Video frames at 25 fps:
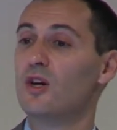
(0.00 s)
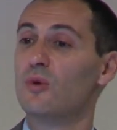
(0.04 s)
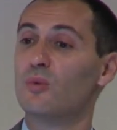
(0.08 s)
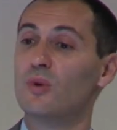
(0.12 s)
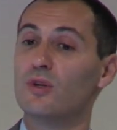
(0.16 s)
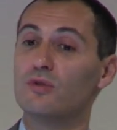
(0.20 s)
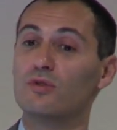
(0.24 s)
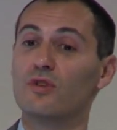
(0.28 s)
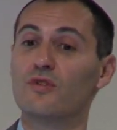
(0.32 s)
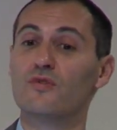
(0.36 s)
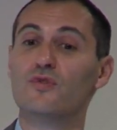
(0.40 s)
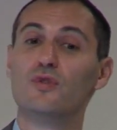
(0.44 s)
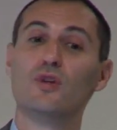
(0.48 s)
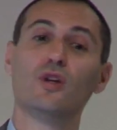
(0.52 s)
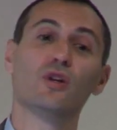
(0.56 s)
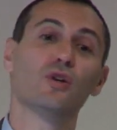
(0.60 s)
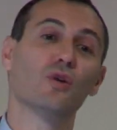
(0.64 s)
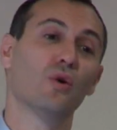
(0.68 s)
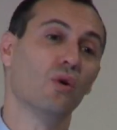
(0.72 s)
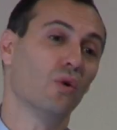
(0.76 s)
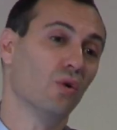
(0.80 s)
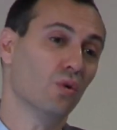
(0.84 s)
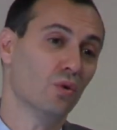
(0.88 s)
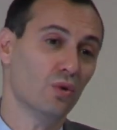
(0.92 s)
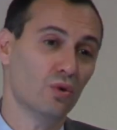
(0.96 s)
We're
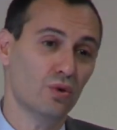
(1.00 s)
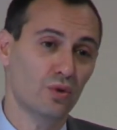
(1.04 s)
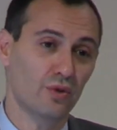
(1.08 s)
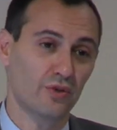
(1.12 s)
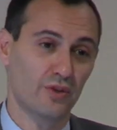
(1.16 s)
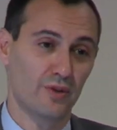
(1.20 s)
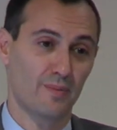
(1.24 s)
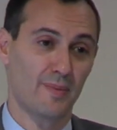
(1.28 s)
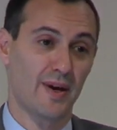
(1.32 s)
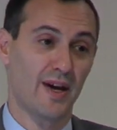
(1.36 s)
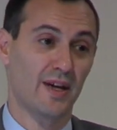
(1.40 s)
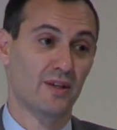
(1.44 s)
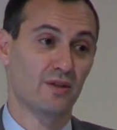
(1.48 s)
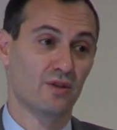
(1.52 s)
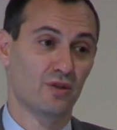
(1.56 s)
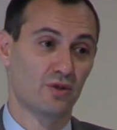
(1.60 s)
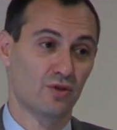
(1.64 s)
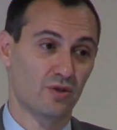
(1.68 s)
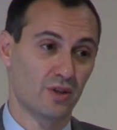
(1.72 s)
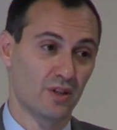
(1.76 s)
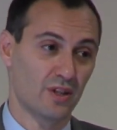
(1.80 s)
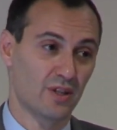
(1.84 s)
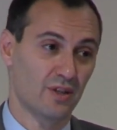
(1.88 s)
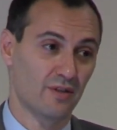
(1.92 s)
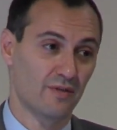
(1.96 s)
reviewing all the
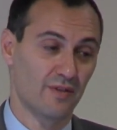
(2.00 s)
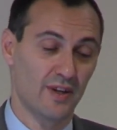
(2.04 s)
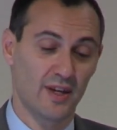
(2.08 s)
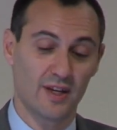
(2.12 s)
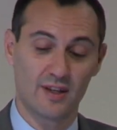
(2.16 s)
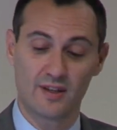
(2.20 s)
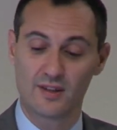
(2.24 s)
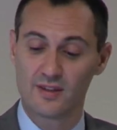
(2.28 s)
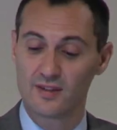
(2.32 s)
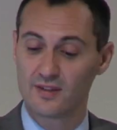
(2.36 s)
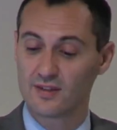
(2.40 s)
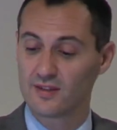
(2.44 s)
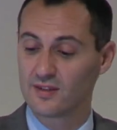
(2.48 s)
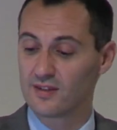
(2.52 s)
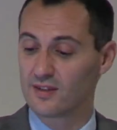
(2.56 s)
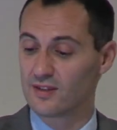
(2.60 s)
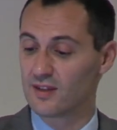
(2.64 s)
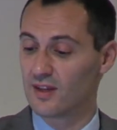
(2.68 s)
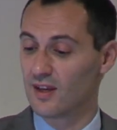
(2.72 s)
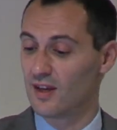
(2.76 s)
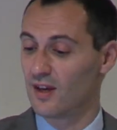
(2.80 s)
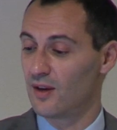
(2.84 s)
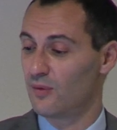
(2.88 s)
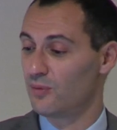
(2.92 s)
mandatory surveillance